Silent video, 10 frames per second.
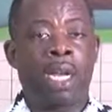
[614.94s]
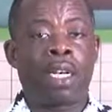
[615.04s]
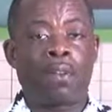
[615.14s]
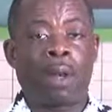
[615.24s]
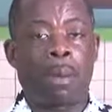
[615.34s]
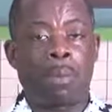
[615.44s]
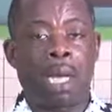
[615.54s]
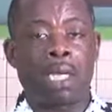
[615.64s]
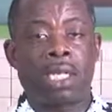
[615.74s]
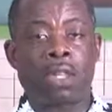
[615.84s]

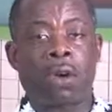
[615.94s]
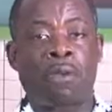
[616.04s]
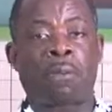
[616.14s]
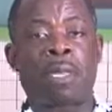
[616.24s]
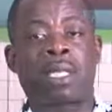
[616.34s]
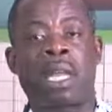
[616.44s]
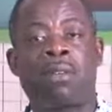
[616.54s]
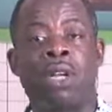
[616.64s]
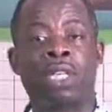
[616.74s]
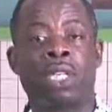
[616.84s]
Development of personal
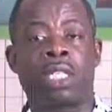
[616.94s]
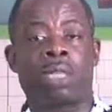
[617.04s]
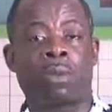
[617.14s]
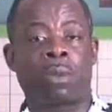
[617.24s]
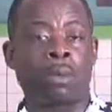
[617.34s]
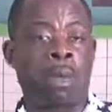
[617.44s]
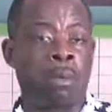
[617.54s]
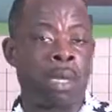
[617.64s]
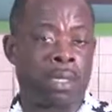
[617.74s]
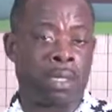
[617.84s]
relationships with
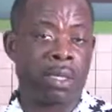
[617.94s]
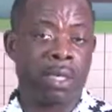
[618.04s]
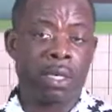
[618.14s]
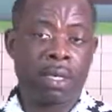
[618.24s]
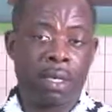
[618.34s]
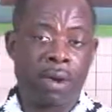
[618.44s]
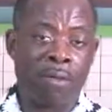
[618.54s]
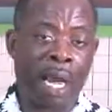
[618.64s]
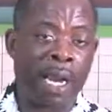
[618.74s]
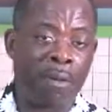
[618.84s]
members
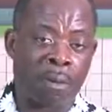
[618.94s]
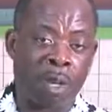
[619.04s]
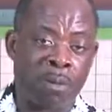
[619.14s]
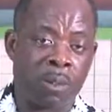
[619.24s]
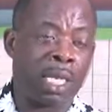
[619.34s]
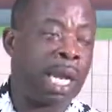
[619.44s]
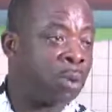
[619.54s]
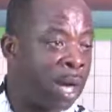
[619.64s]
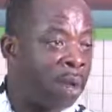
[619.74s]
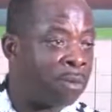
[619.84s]
of other firms. That
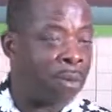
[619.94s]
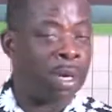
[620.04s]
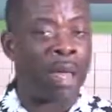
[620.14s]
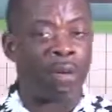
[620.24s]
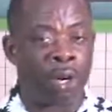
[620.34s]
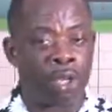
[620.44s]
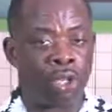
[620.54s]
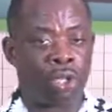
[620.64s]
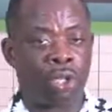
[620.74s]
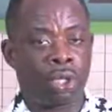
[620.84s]
will help you
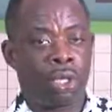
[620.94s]
leverage,